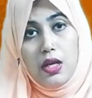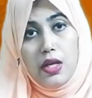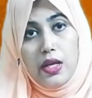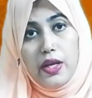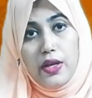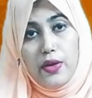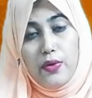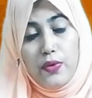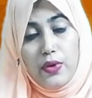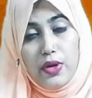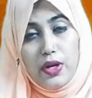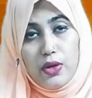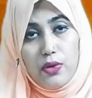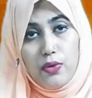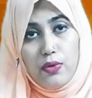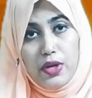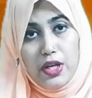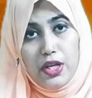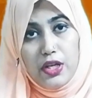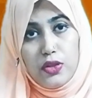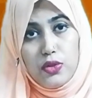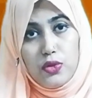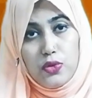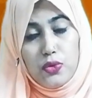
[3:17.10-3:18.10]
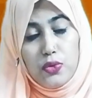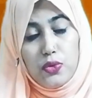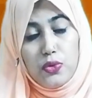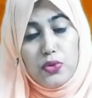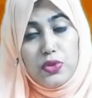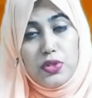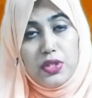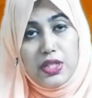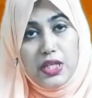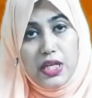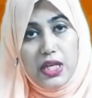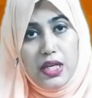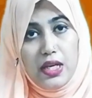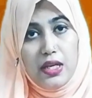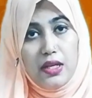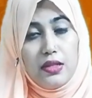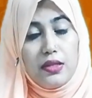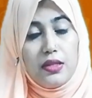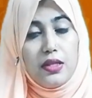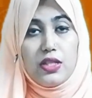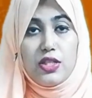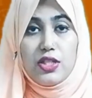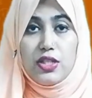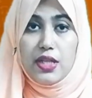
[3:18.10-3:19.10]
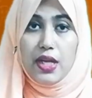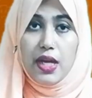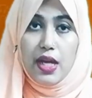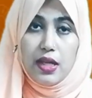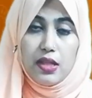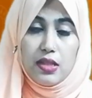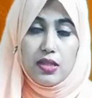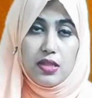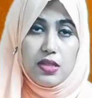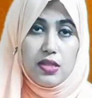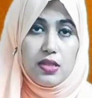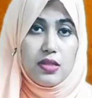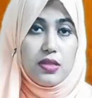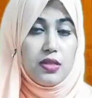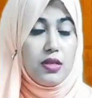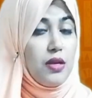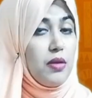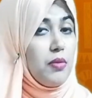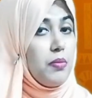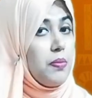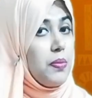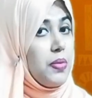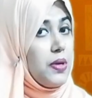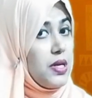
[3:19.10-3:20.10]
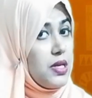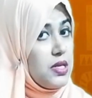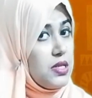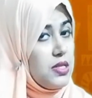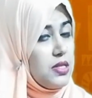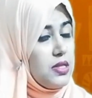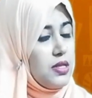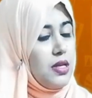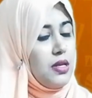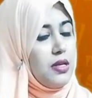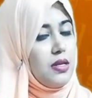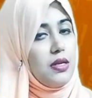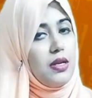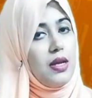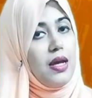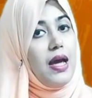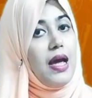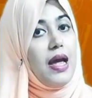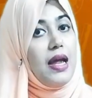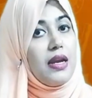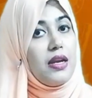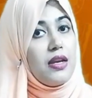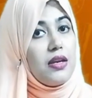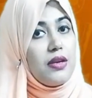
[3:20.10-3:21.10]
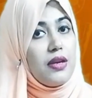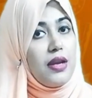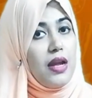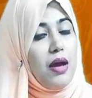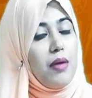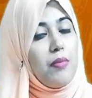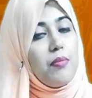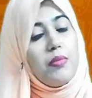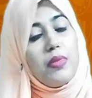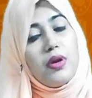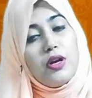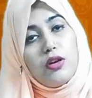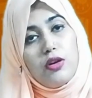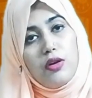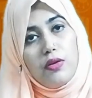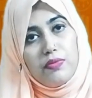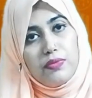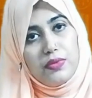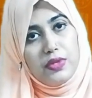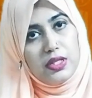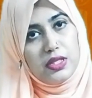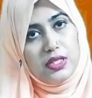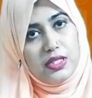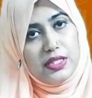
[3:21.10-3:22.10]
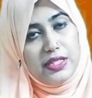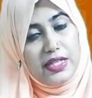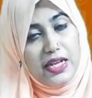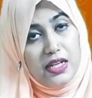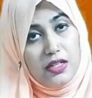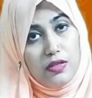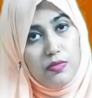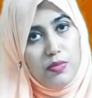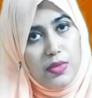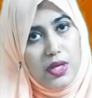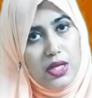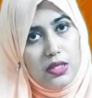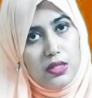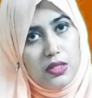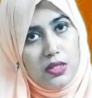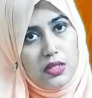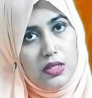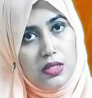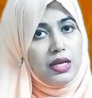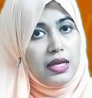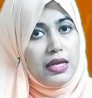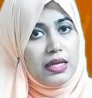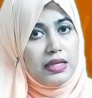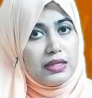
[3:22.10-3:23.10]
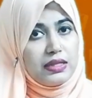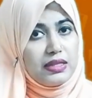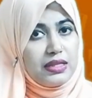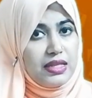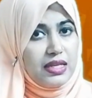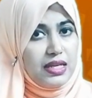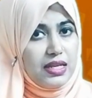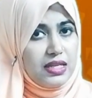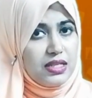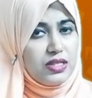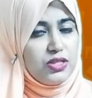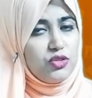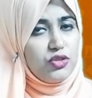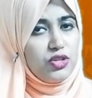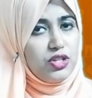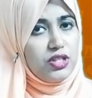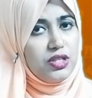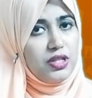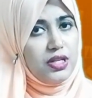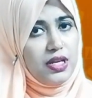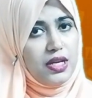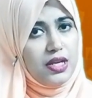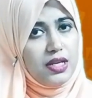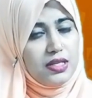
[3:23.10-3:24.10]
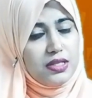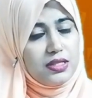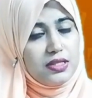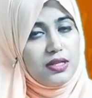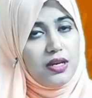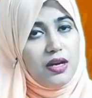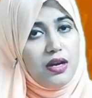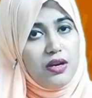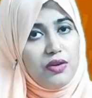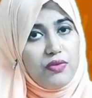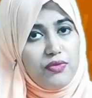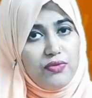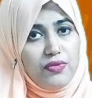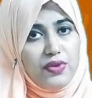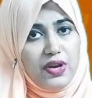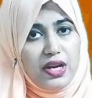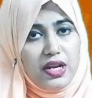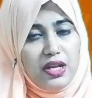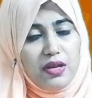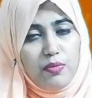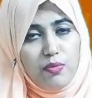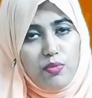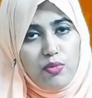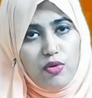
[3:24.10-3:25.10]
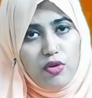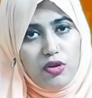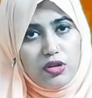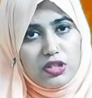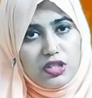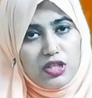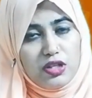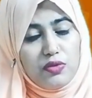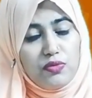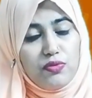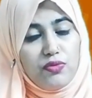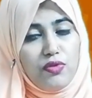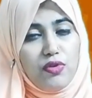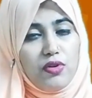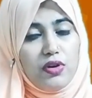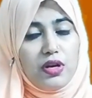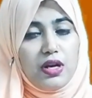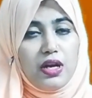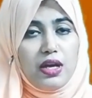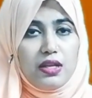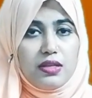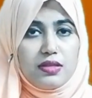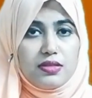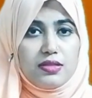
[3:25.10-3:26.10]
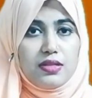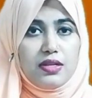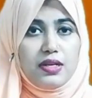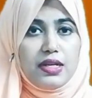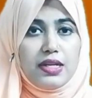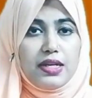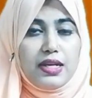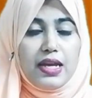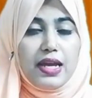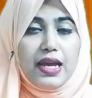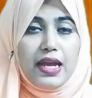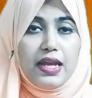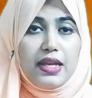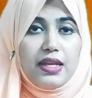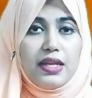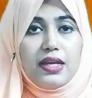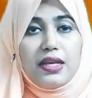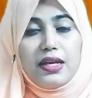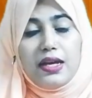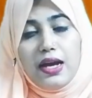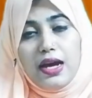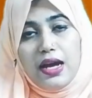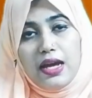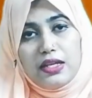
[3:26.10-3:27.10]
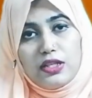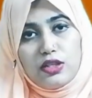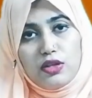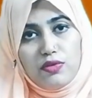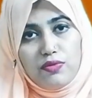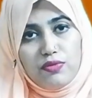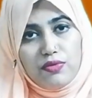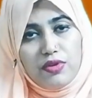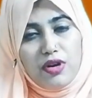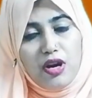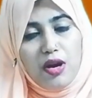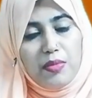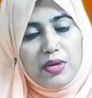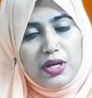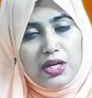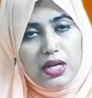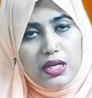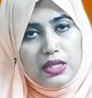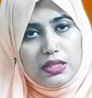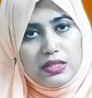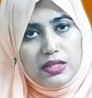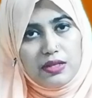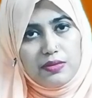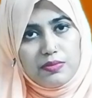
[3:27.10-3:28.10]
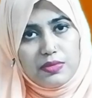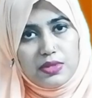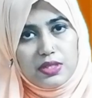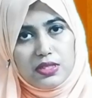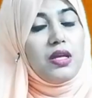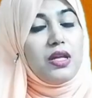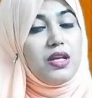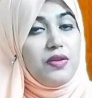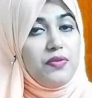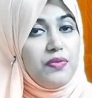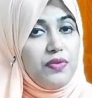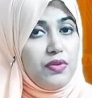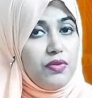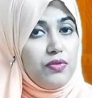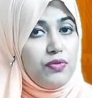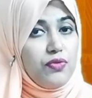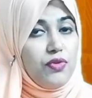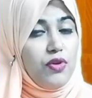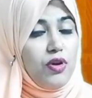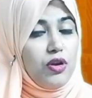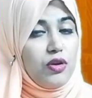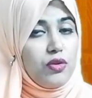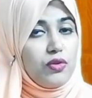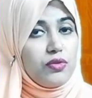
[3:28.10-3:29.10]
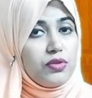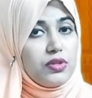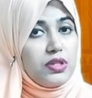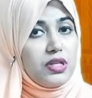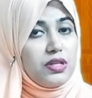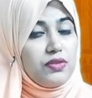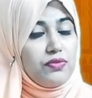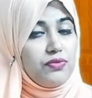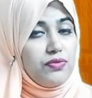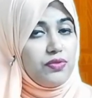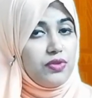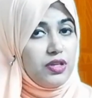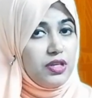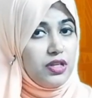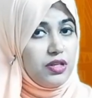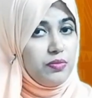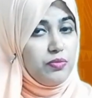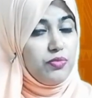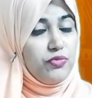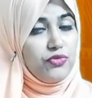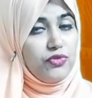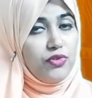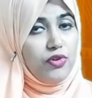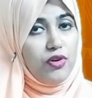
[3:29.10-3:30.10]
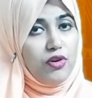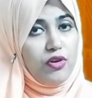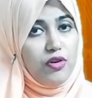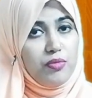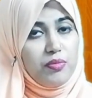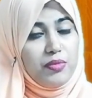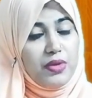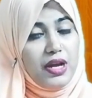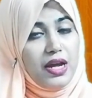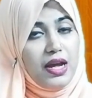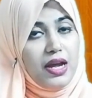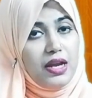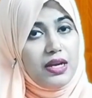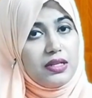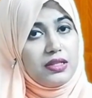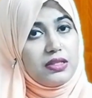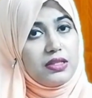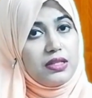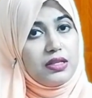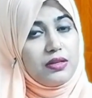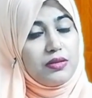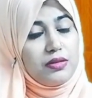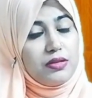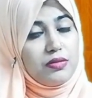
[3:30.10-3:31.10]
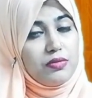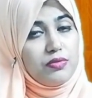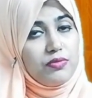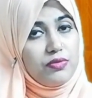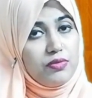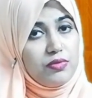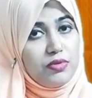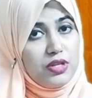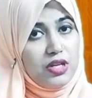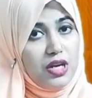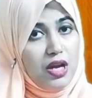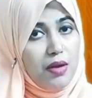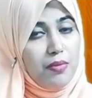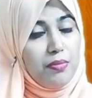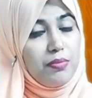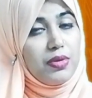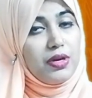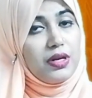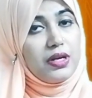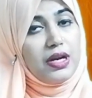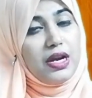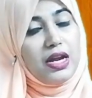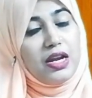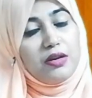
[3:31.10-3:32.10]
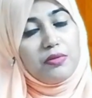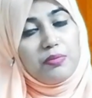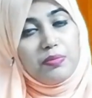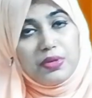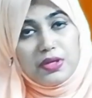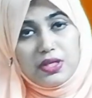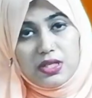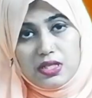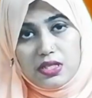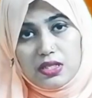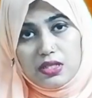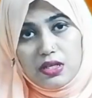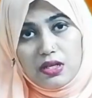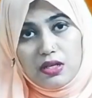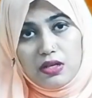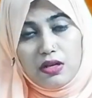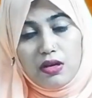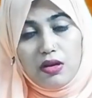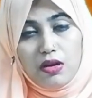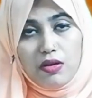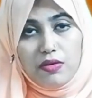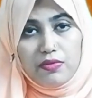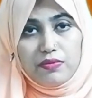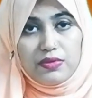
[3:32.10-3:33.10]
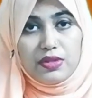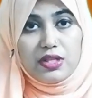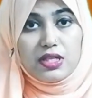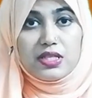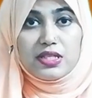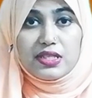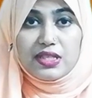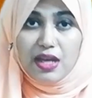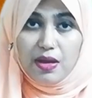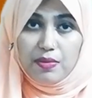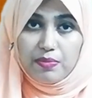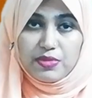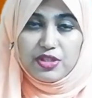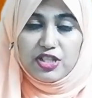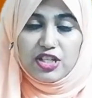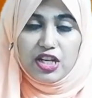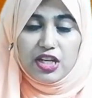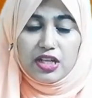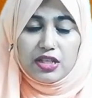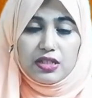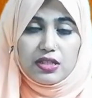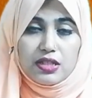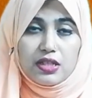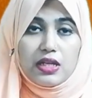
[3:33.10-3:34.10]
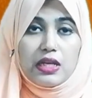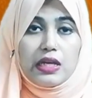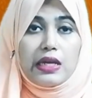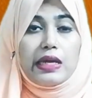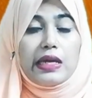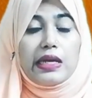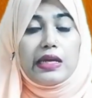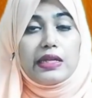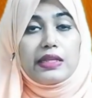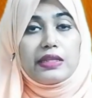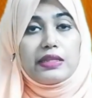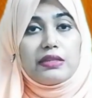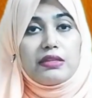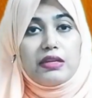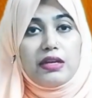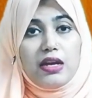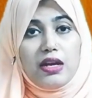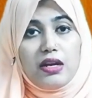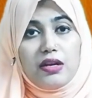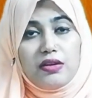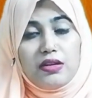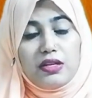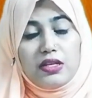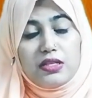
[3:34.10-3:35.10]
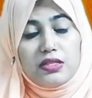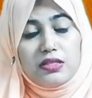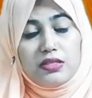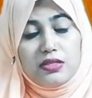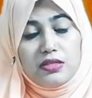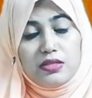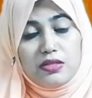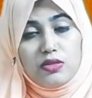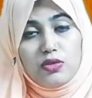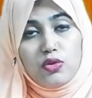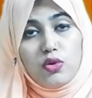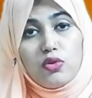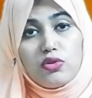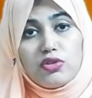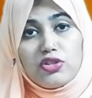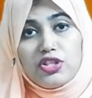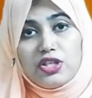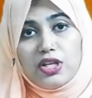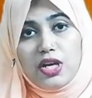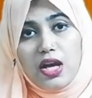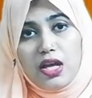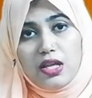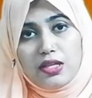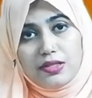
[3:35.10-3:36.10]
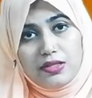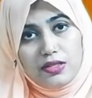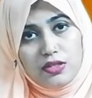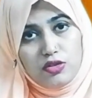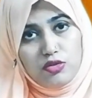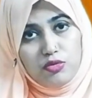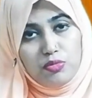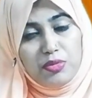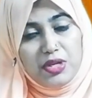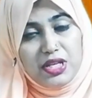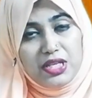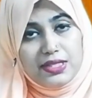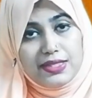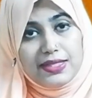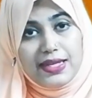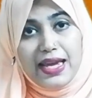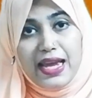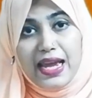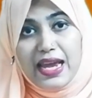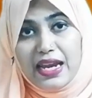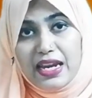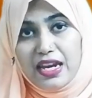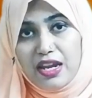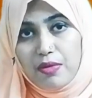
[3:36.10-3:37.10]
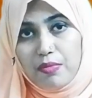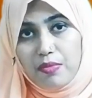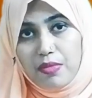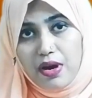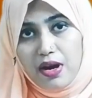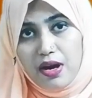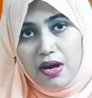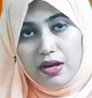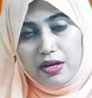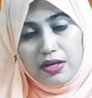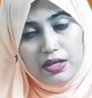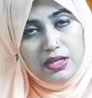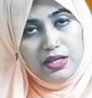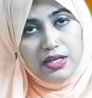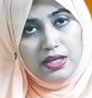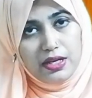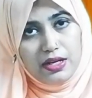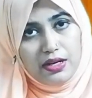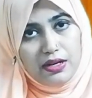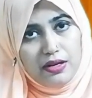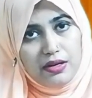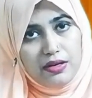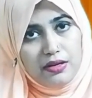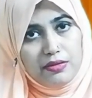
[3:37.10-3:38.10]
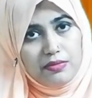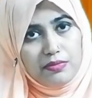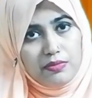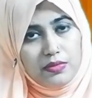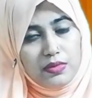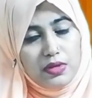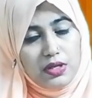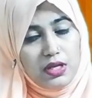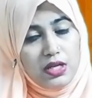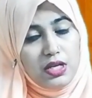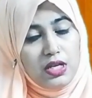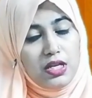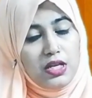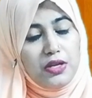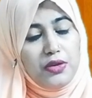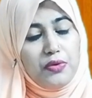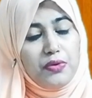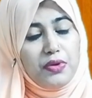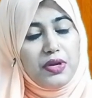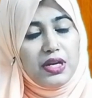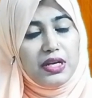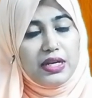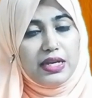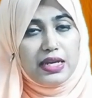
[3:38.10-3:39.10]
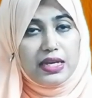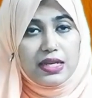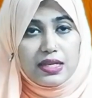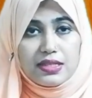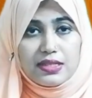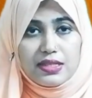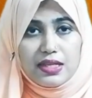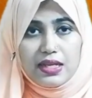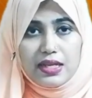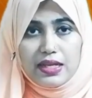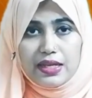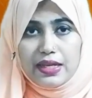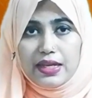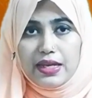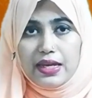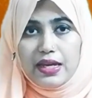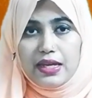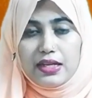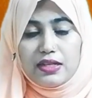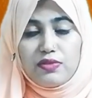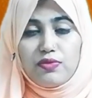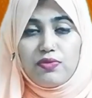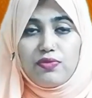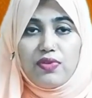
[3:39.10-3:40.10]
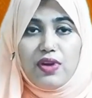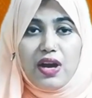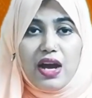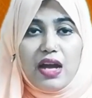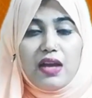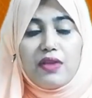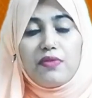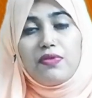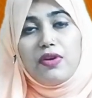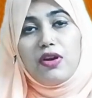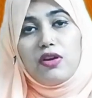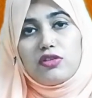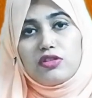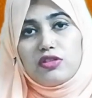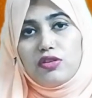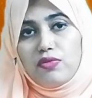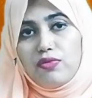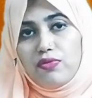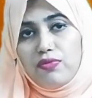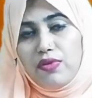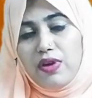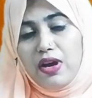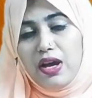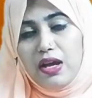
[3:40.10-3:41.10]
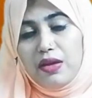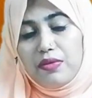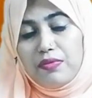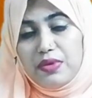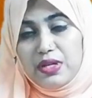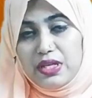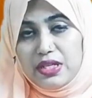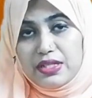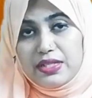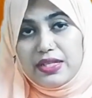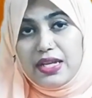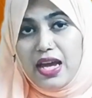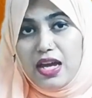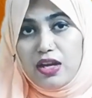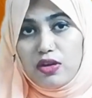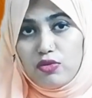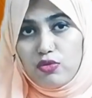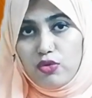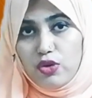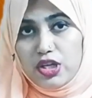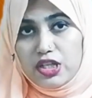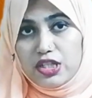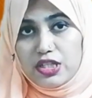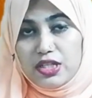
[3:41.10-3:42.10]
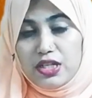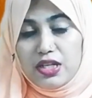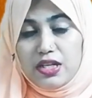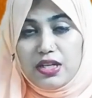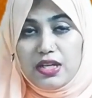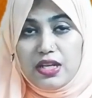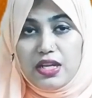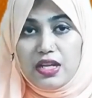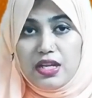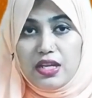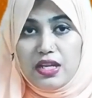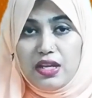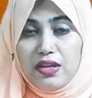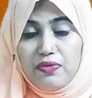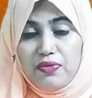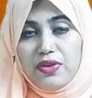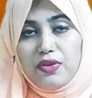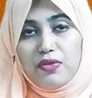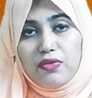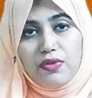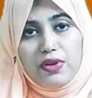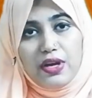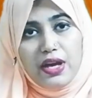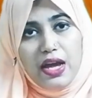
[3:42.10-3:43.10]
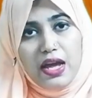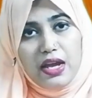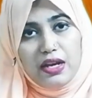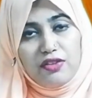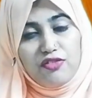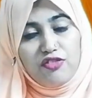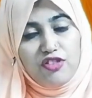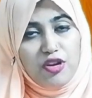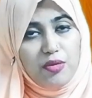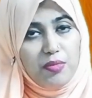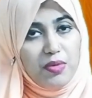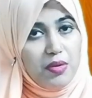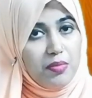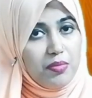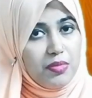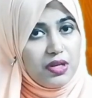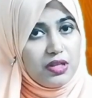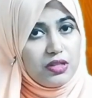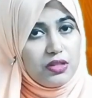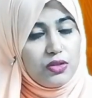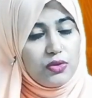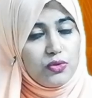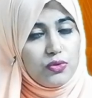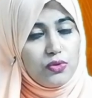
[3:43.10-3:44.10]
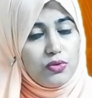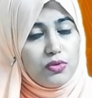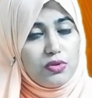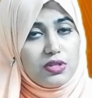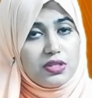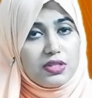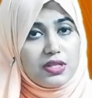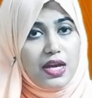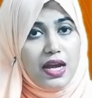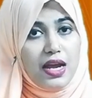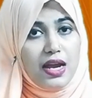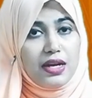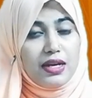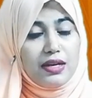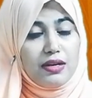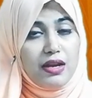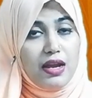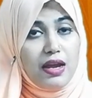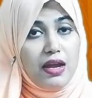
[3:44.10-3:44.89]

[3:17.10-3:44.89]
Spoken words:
you are going to see the tense, person and number of the statement. These three things are very important for answering any kind of grammar items. If you follow the verb form and the number and person of the subject, there is no chance to miss any mark here. You can easily get 5 out of 5 in tag question if you can remember the rules, and